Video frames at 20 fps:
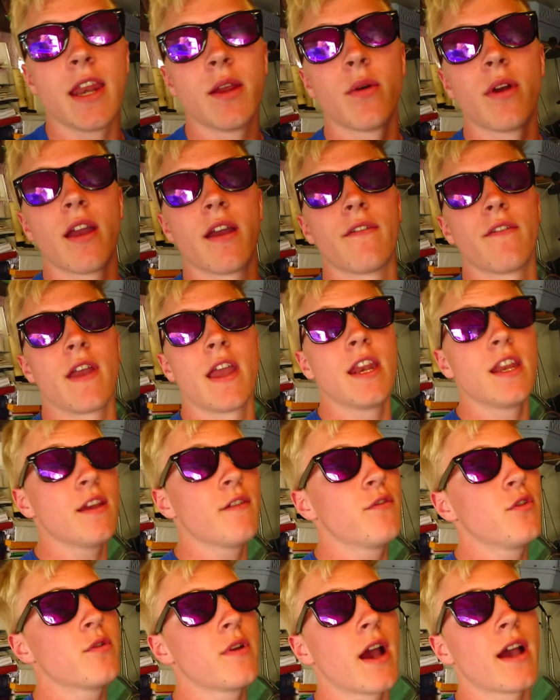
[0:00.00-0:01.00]
anyway, if
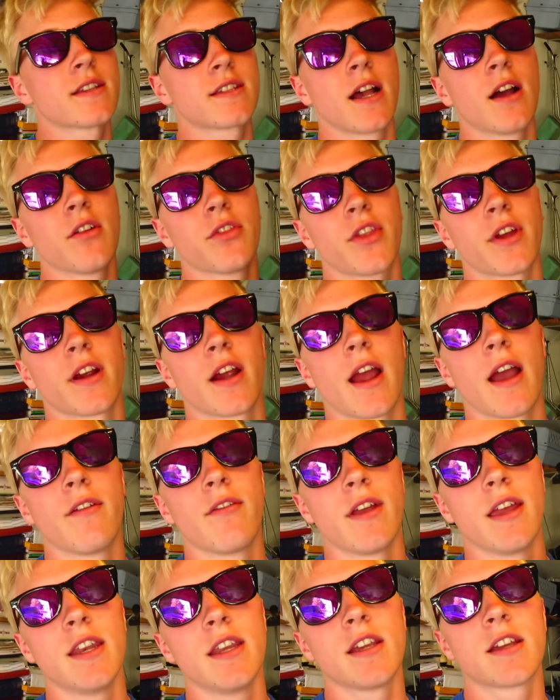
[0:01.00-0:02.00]
any of you guys out there
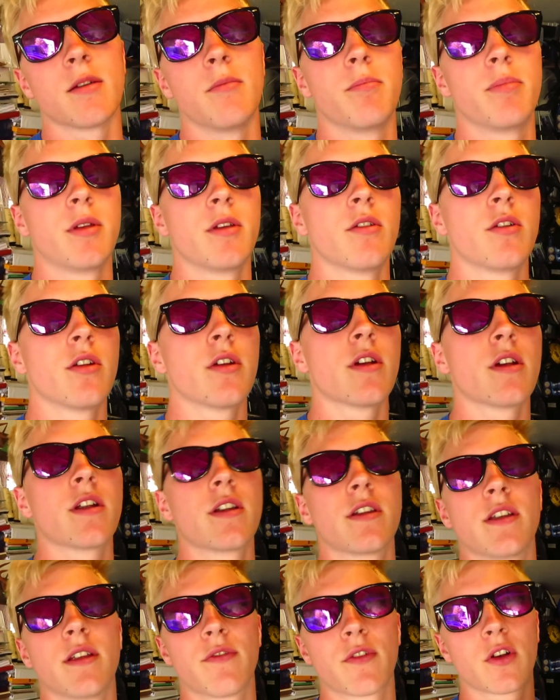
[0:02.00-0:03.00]
have any computer
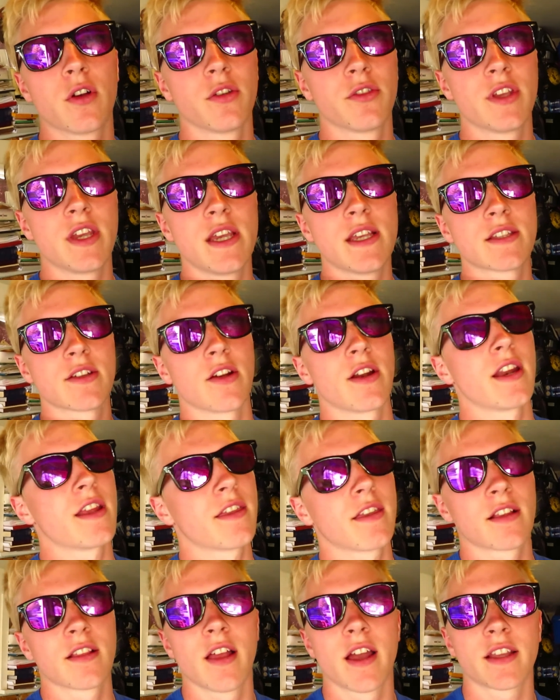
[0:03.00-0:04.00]
difficulties or
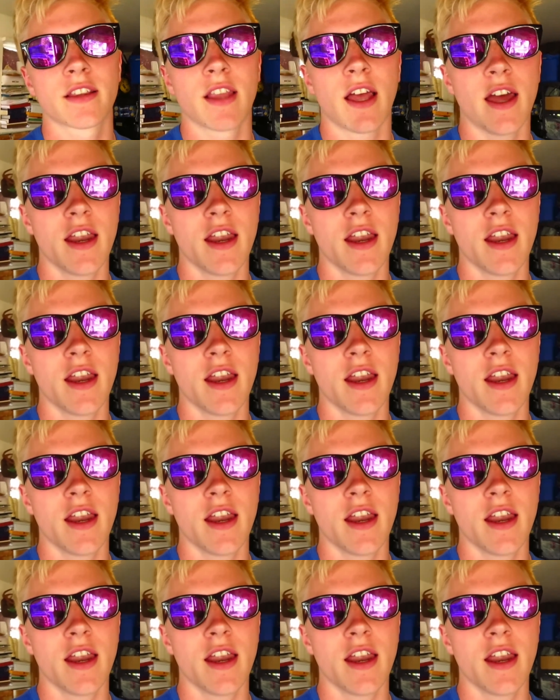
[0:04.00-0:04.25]
anything like